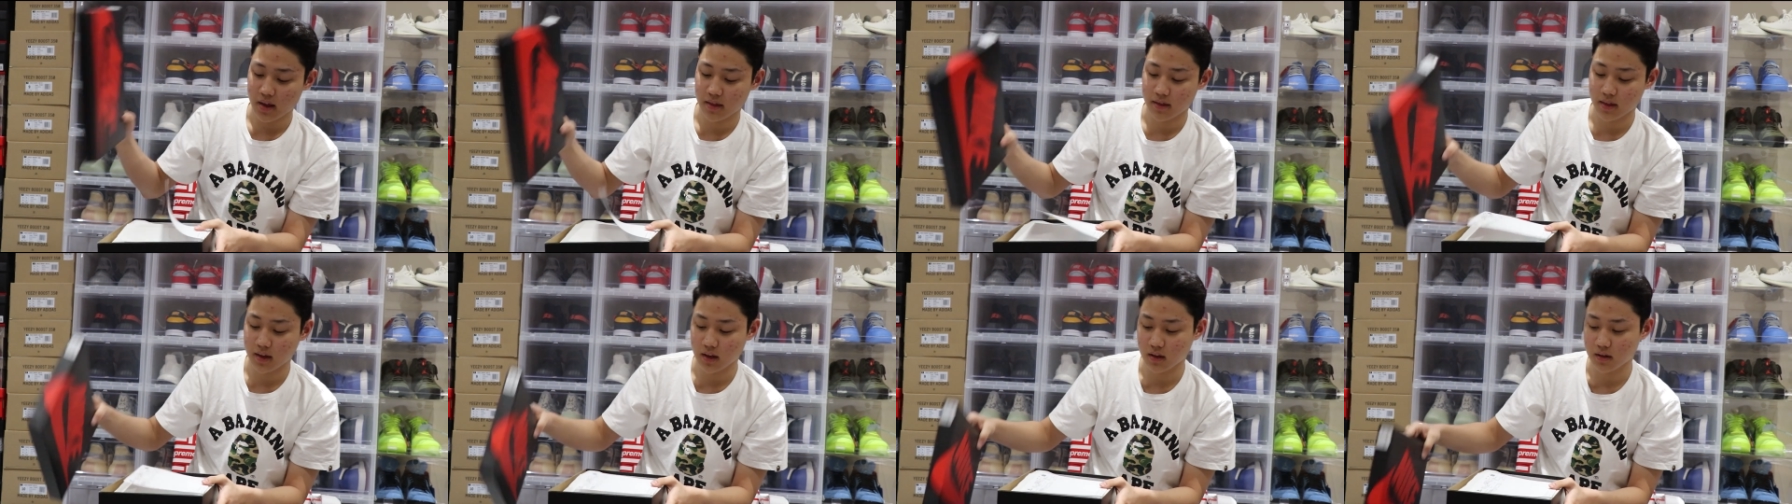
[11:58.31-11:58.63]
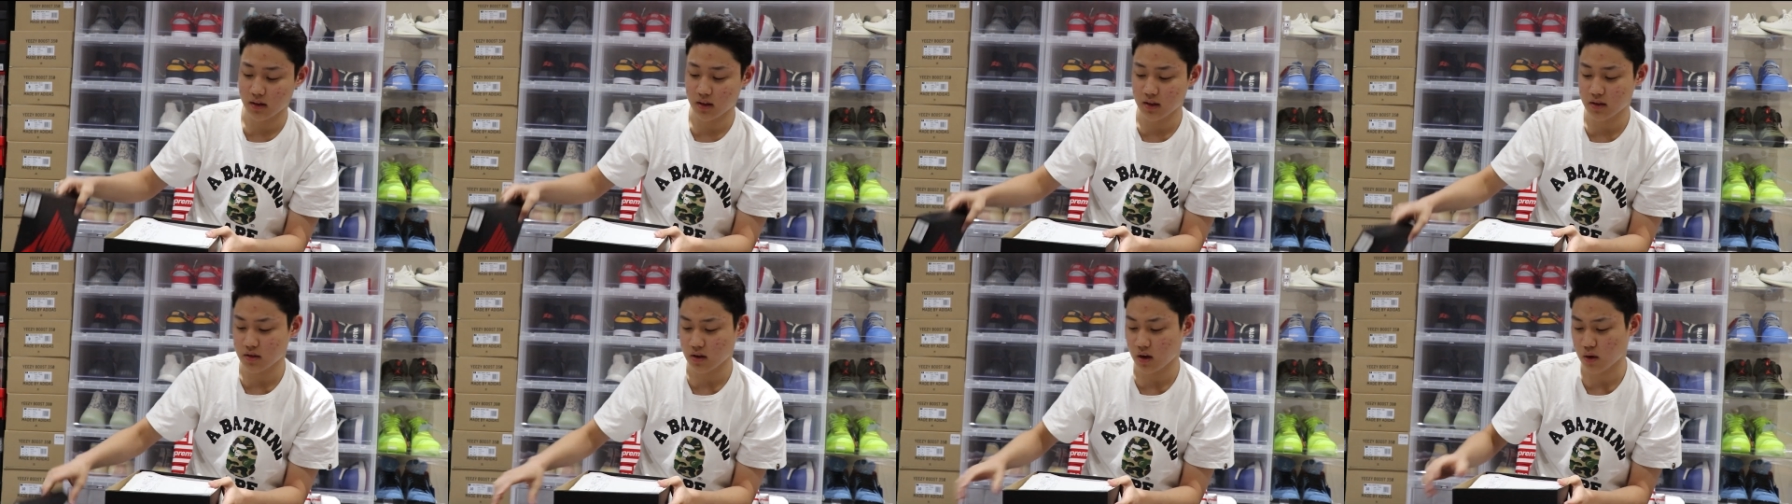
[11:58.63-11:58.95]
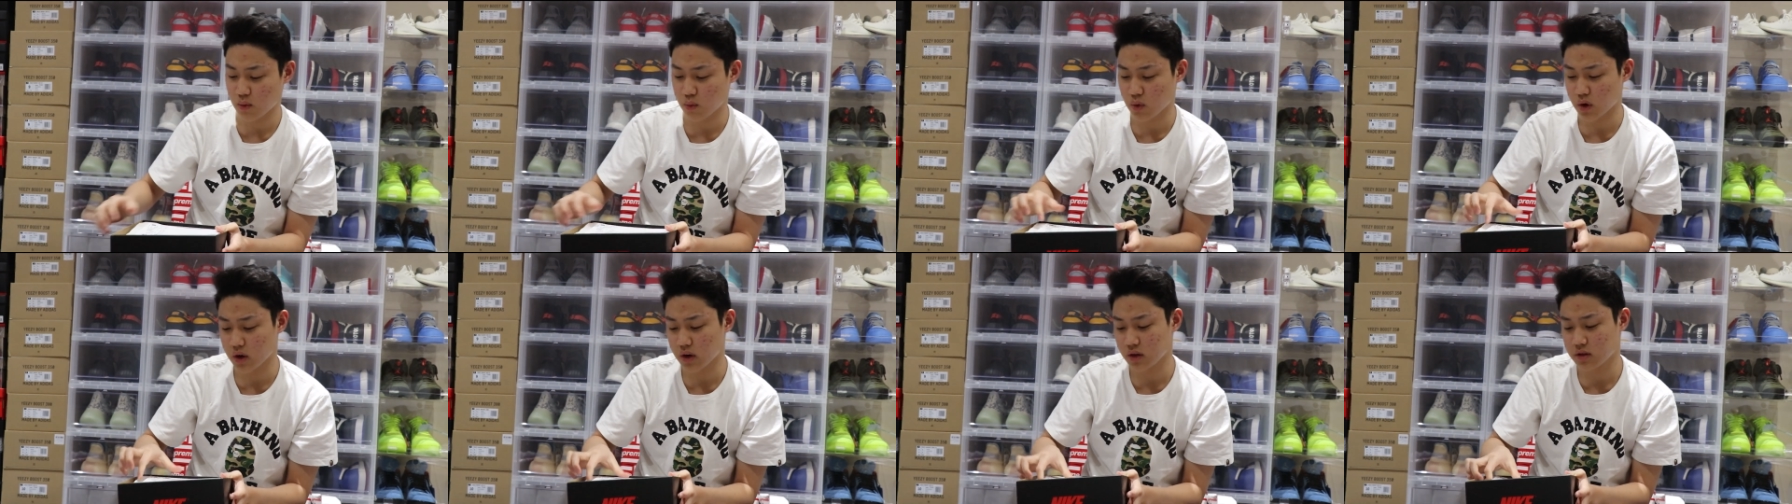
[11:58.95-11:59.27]
think these are
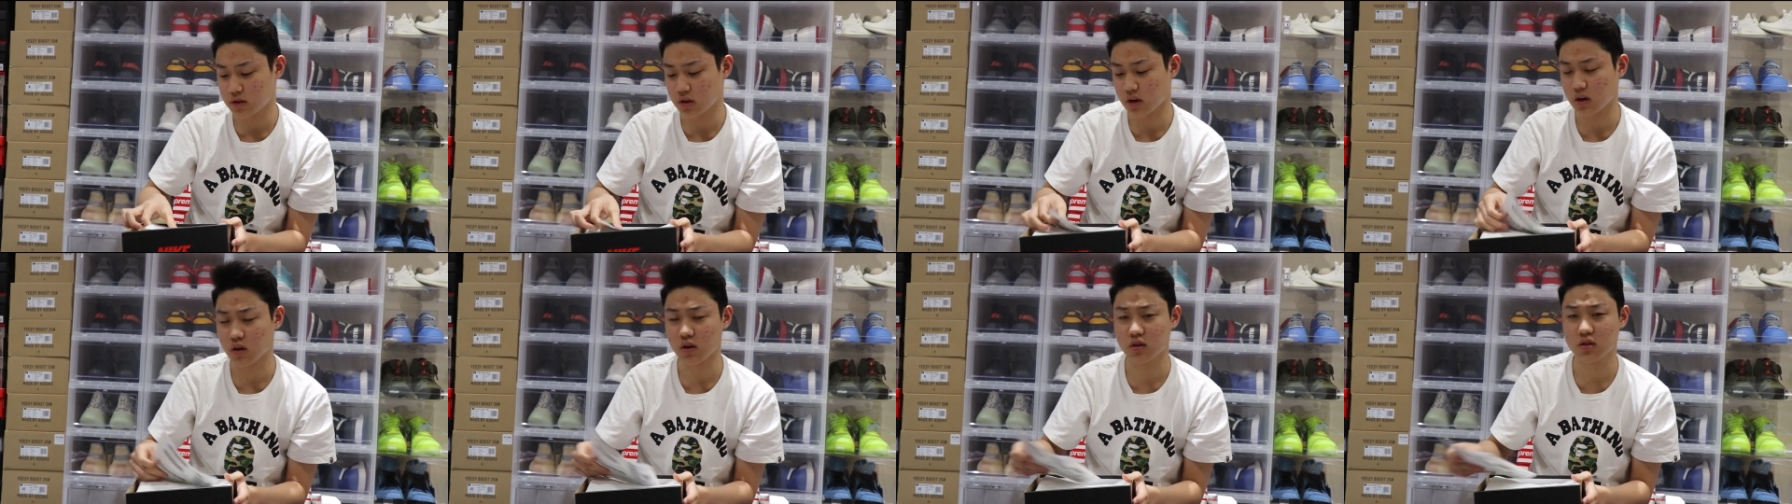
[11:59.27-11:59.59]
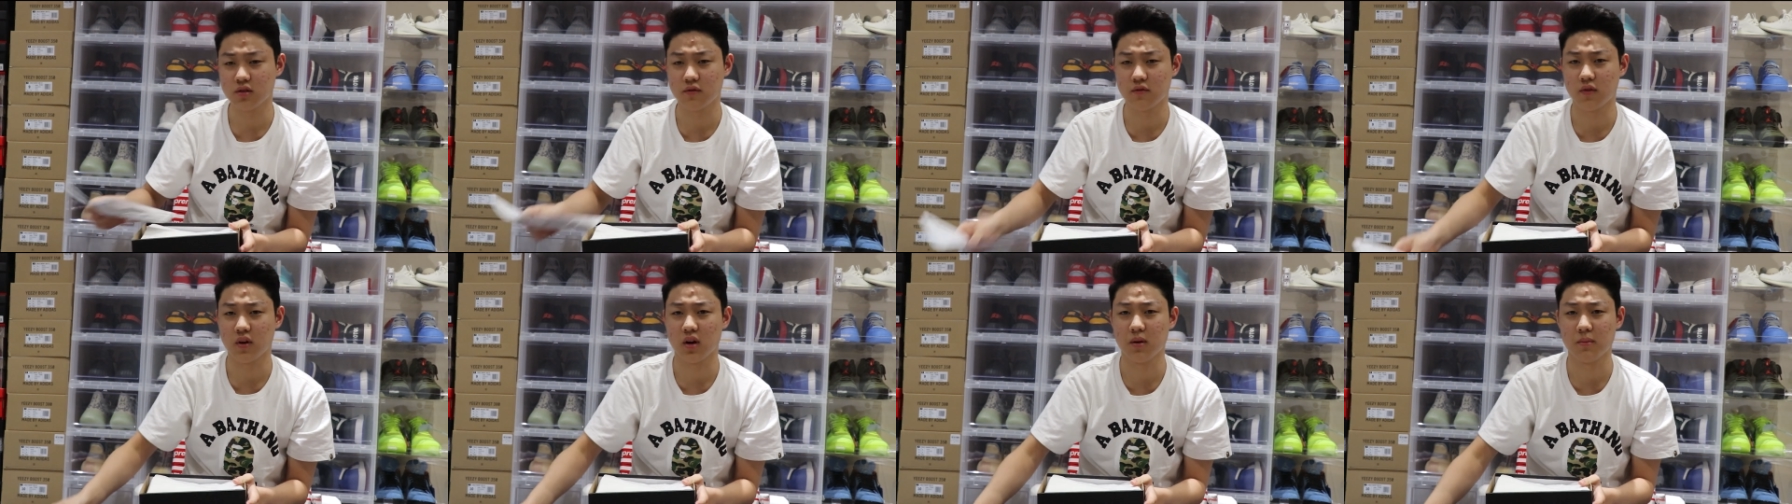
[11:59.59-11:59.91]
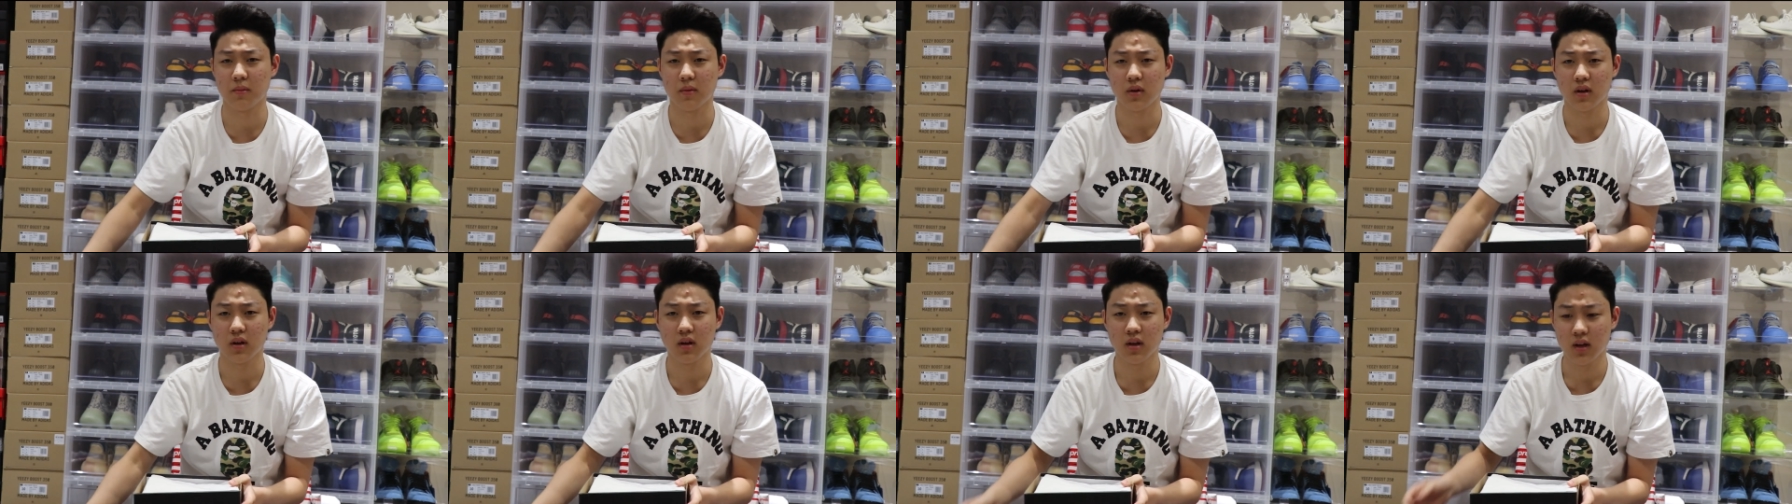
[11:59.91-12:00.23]
royal toes
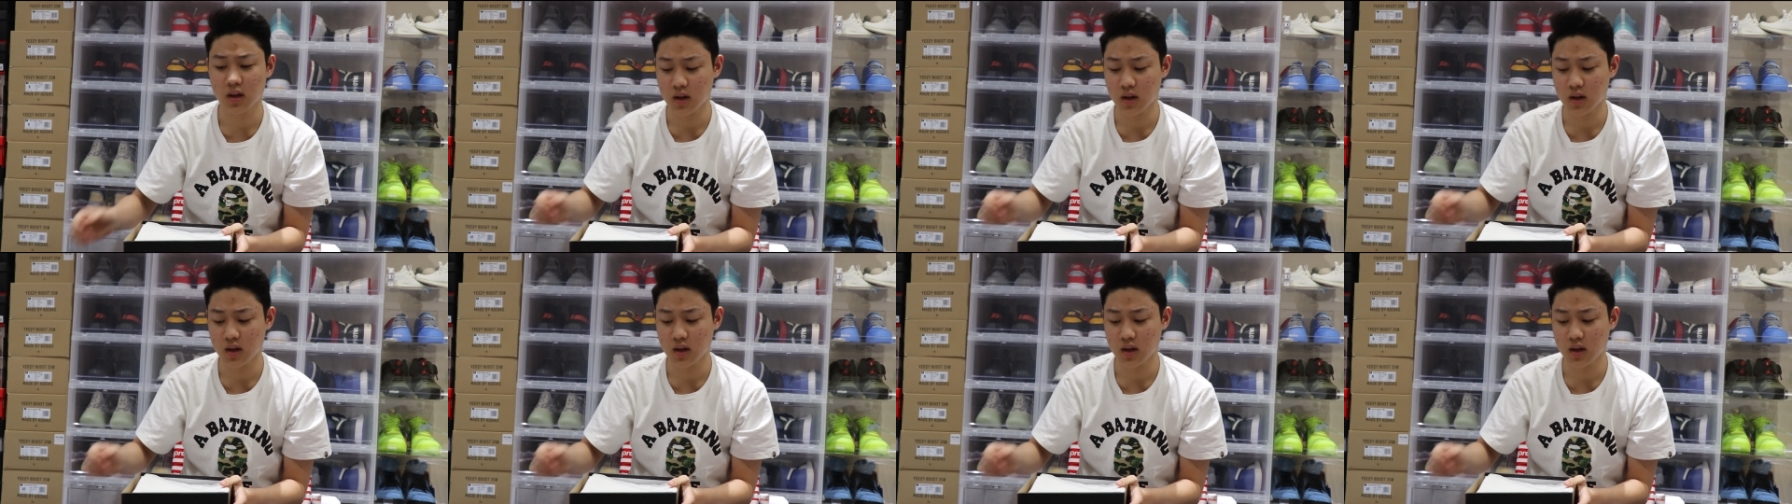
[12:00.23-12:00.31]
from